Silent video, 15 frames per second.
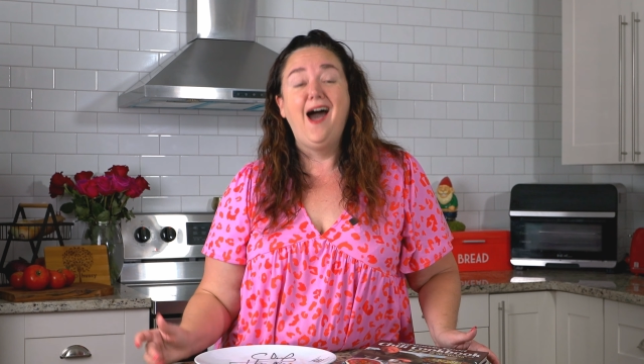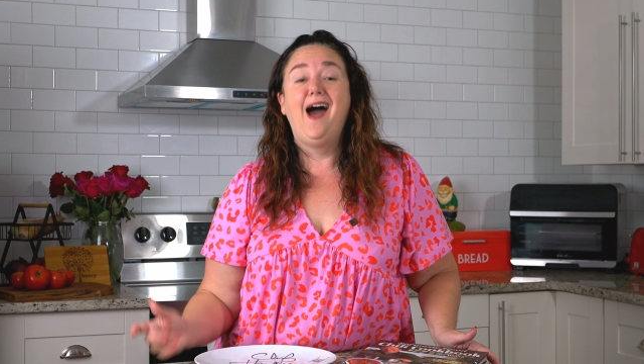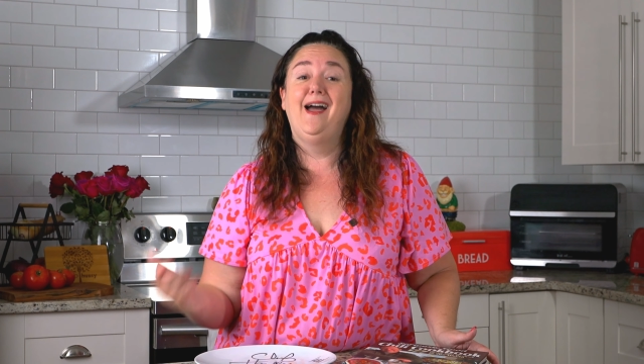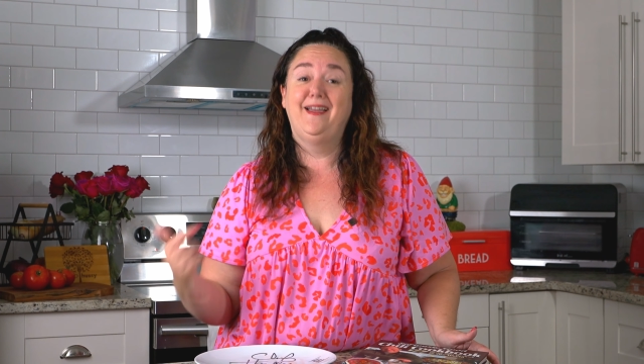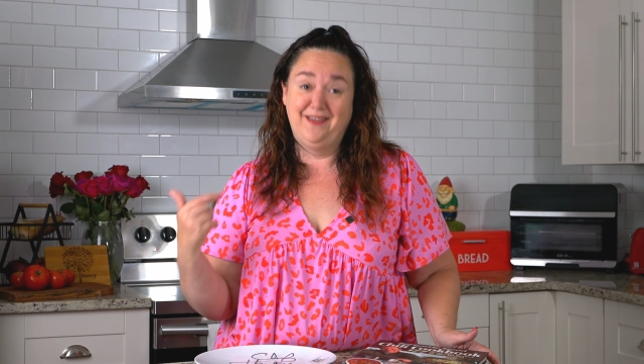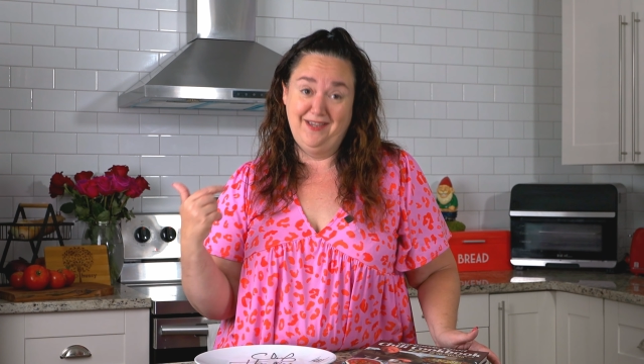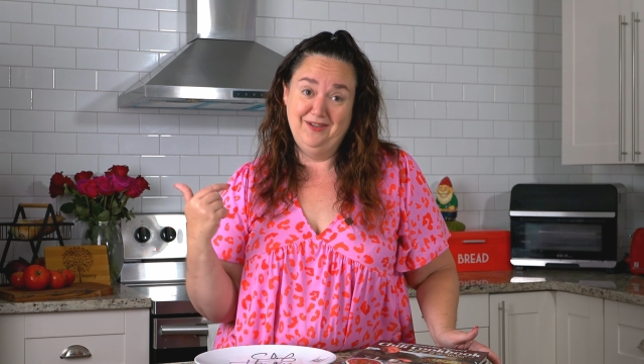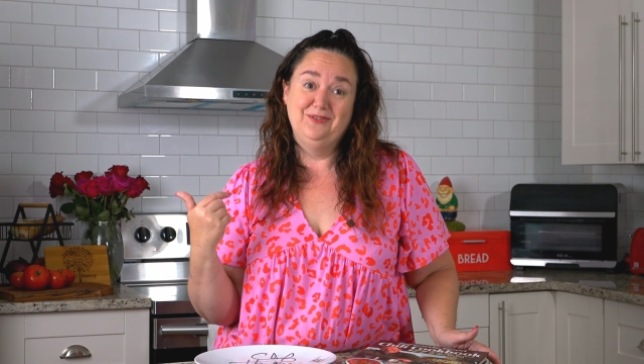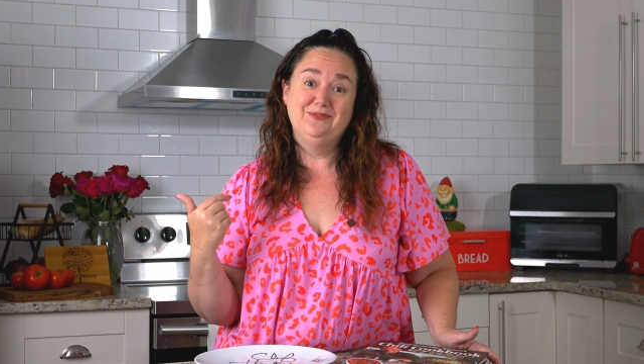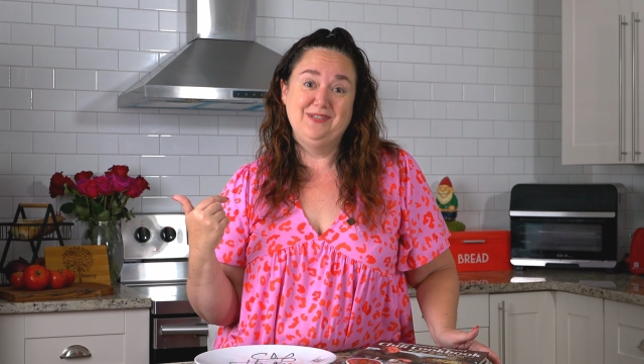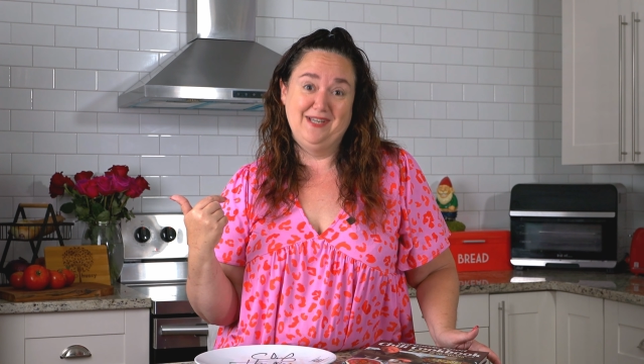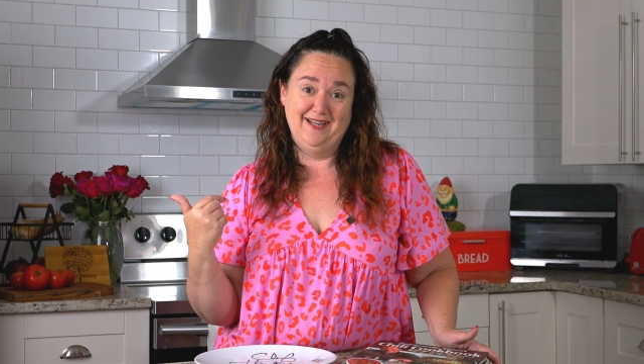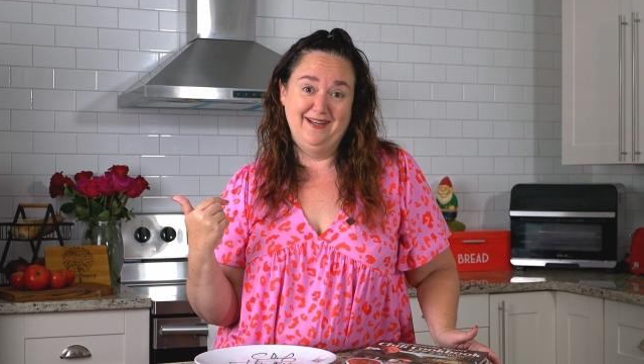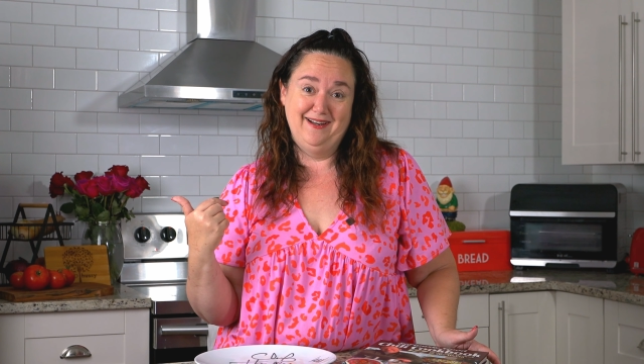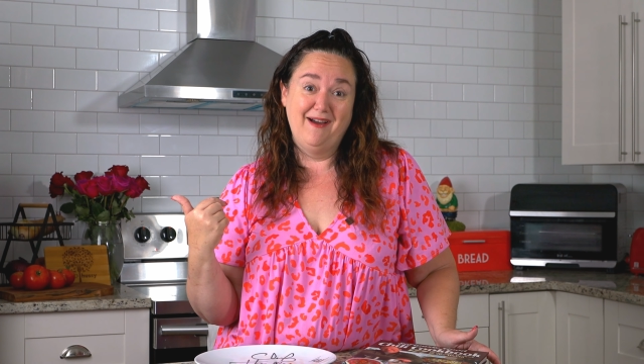I killed
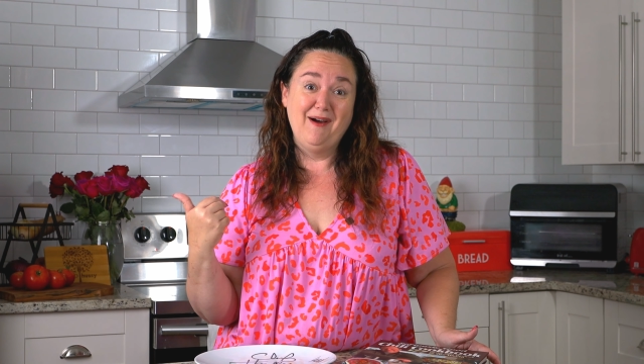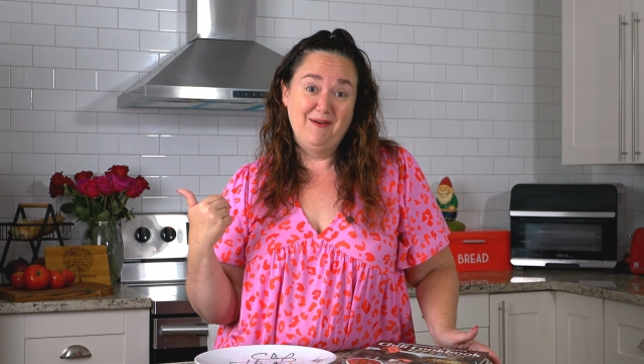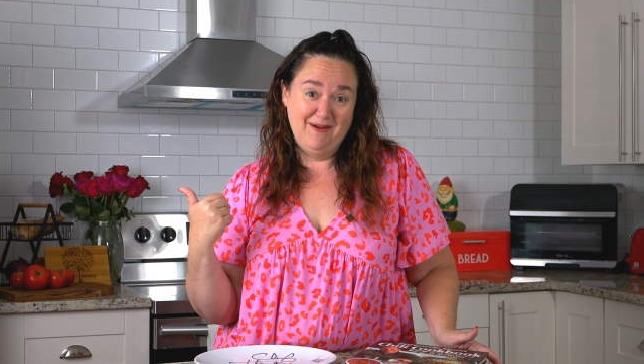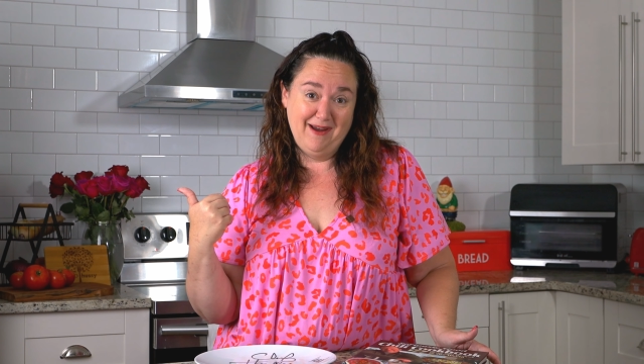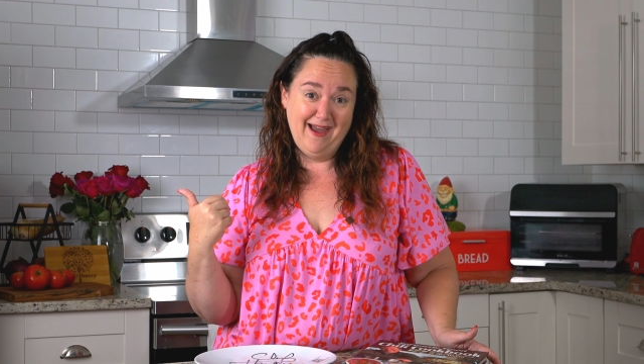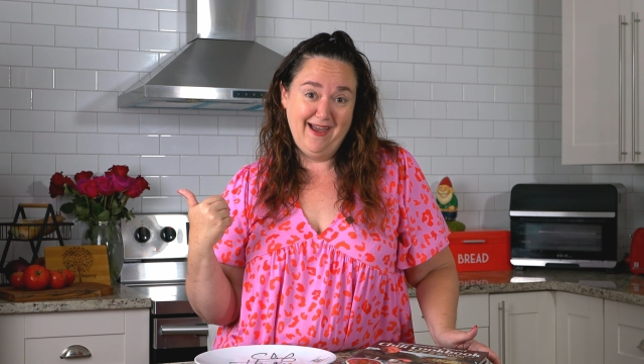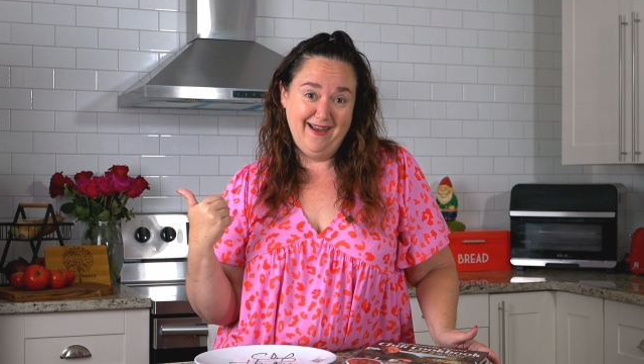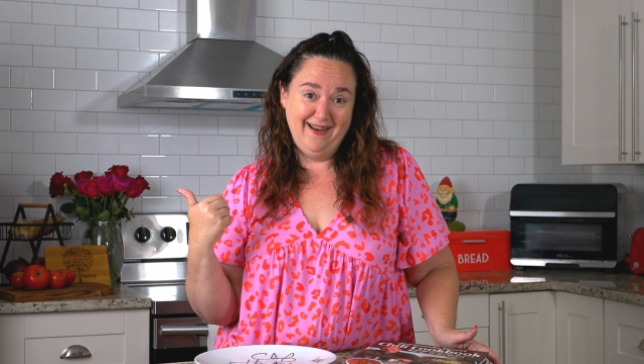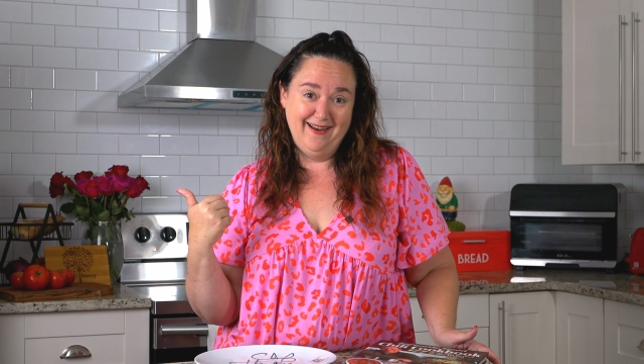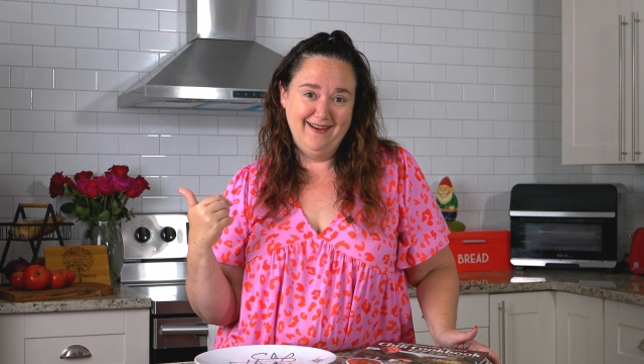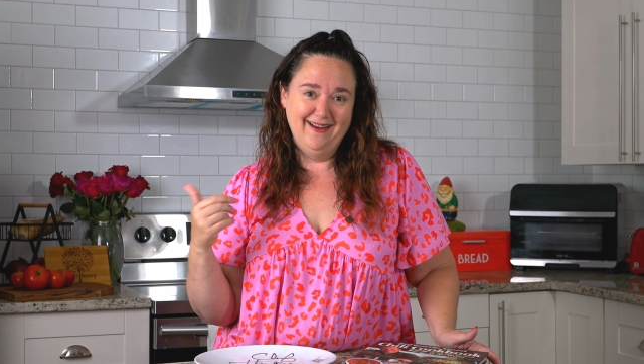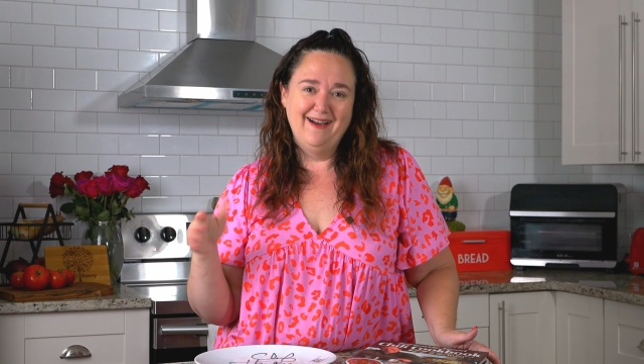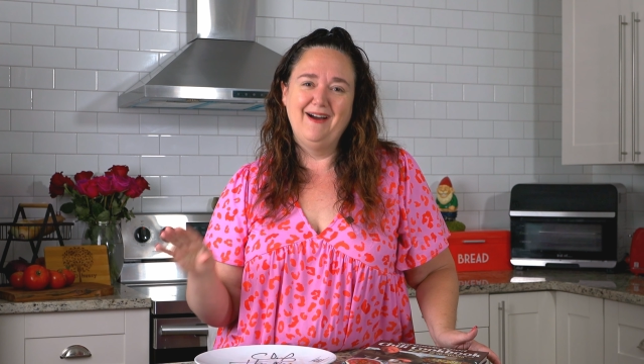it, okay?